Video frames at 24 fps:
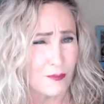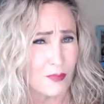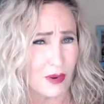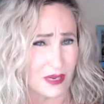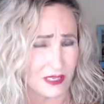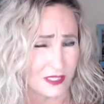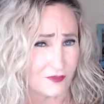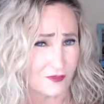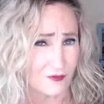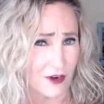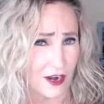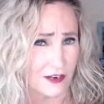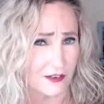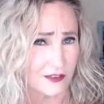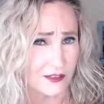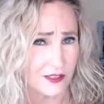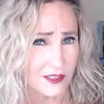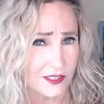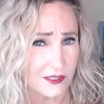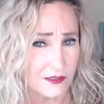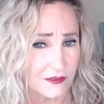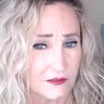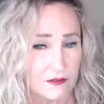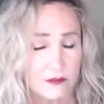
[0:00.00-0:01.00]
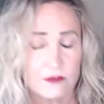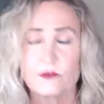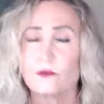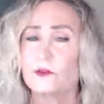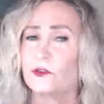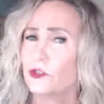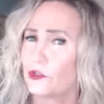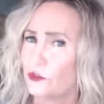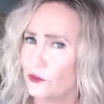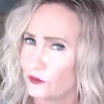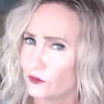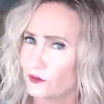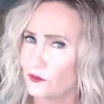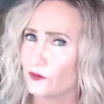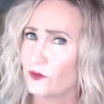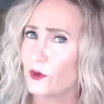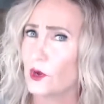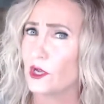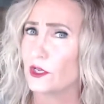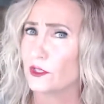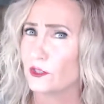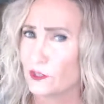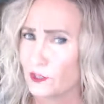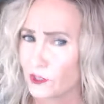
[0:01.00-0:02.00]
best friends? True
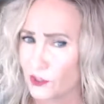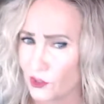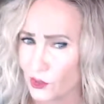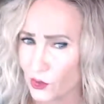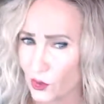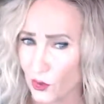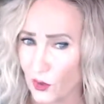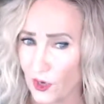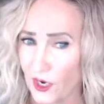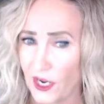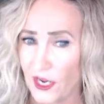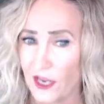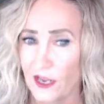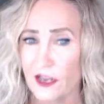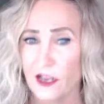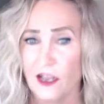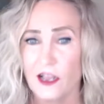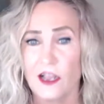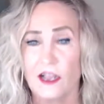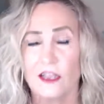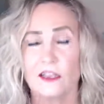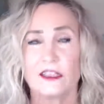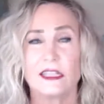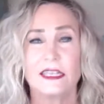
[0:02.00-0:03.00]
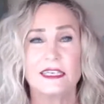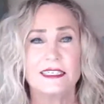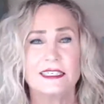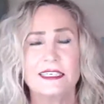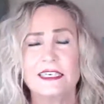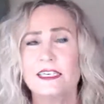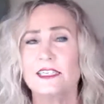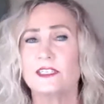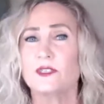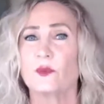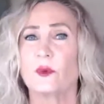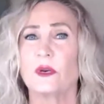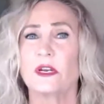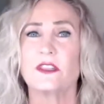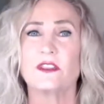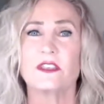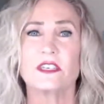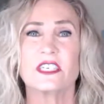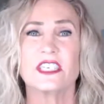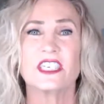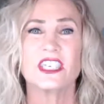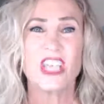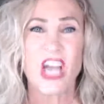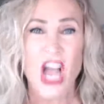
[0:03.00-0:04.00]
story. LinkedIn is one of the
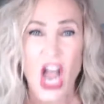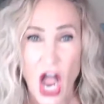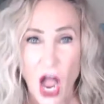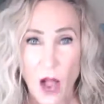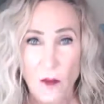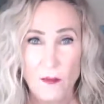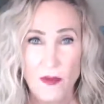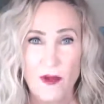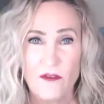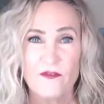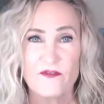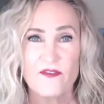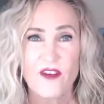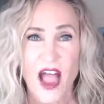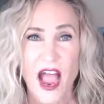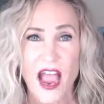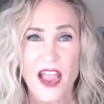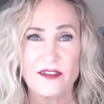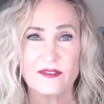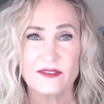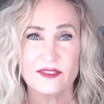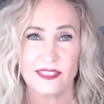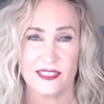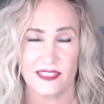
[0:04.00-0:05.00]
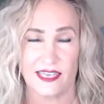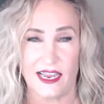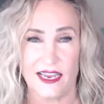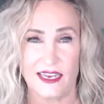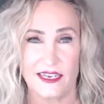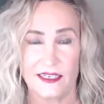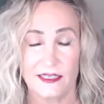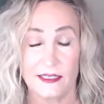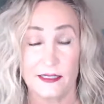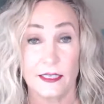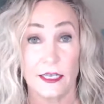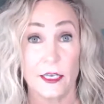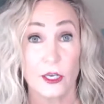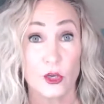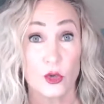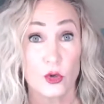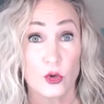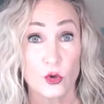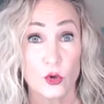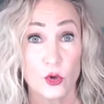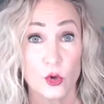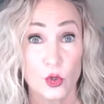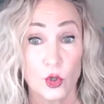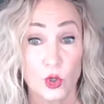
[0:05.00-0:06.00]
top 5 sites that
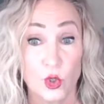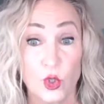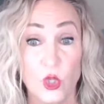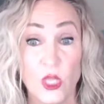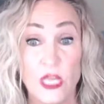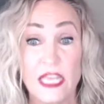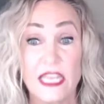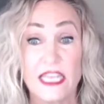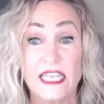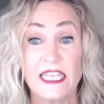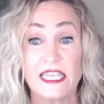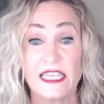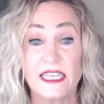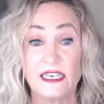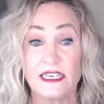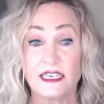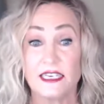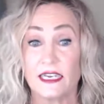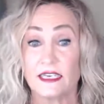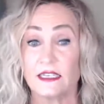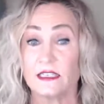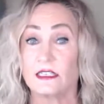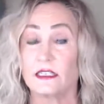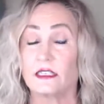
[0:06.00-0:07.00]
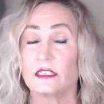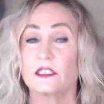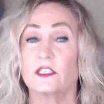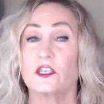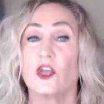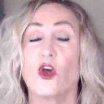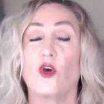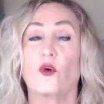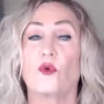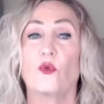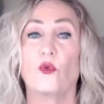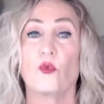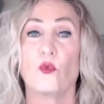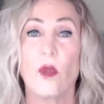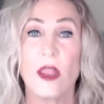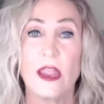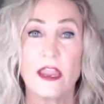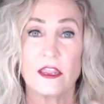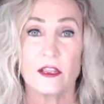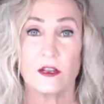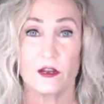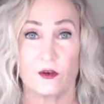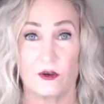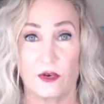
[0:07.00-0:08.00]
Google indexes
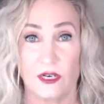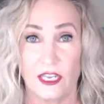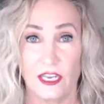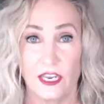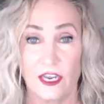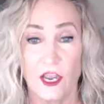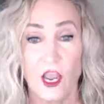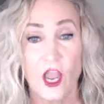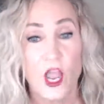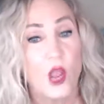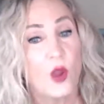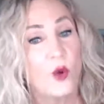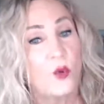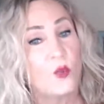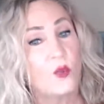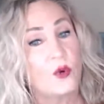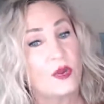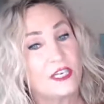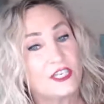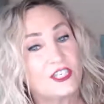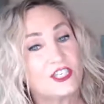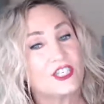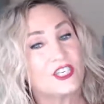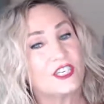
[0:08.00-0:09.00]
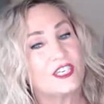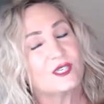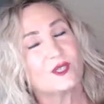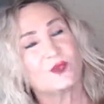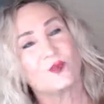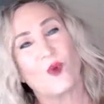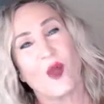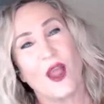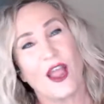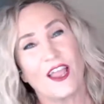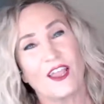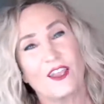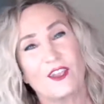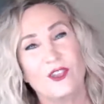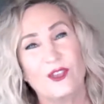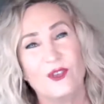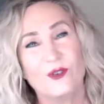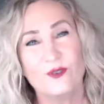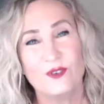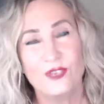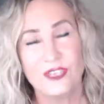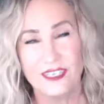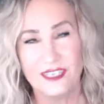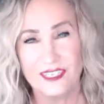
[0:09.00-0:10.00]
regularly, which is why
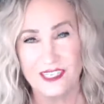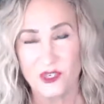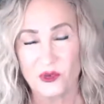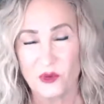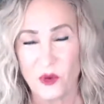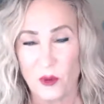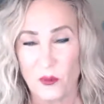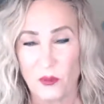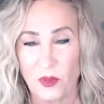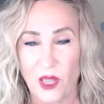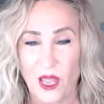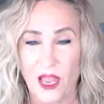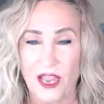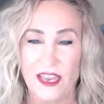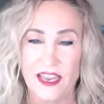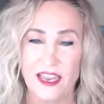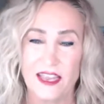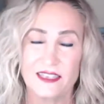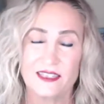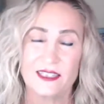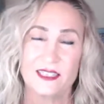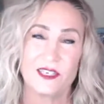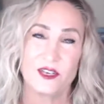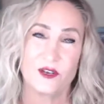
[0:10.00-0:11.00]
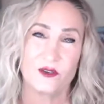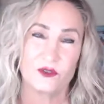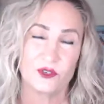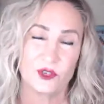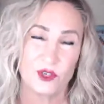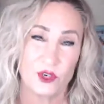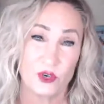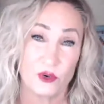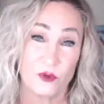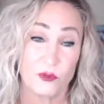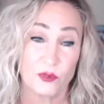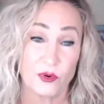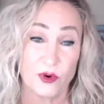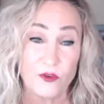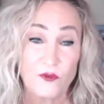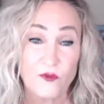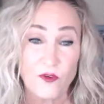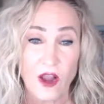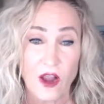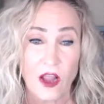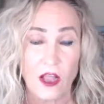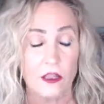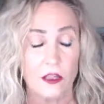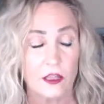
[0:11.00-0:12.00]
you need to apply SEO to your
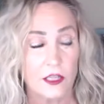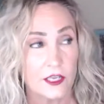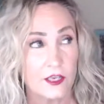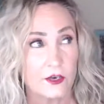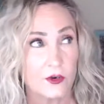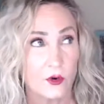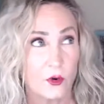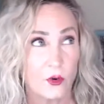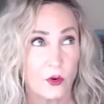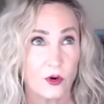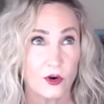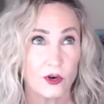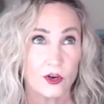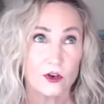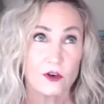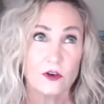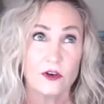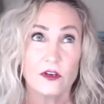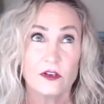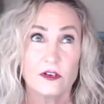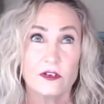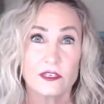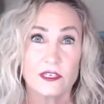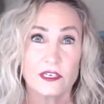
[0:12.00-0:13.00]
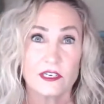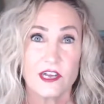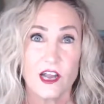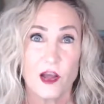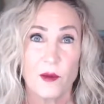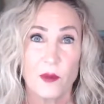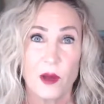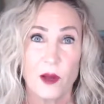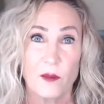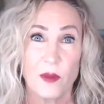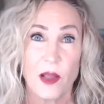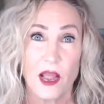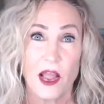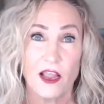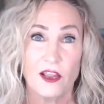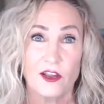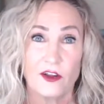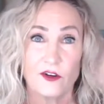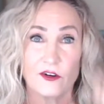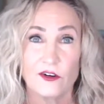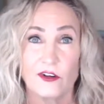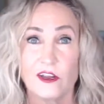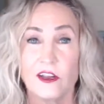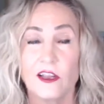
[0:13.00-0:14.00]
profile in order to come up
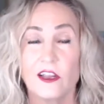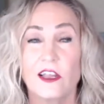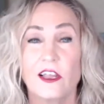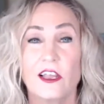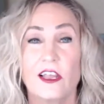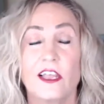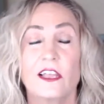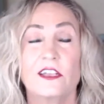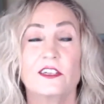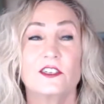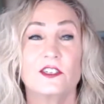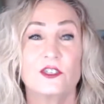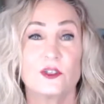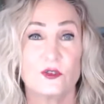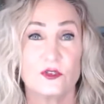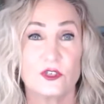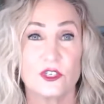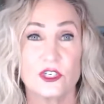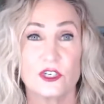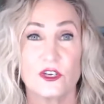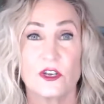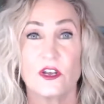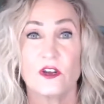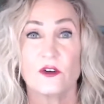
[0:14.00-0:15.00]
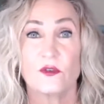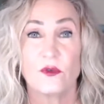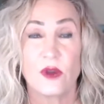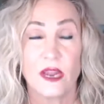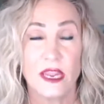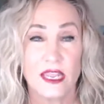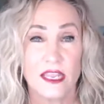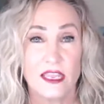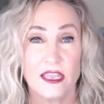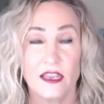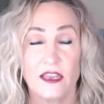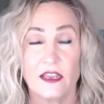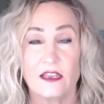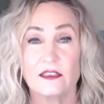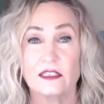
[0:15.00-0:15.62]
higher in search rankings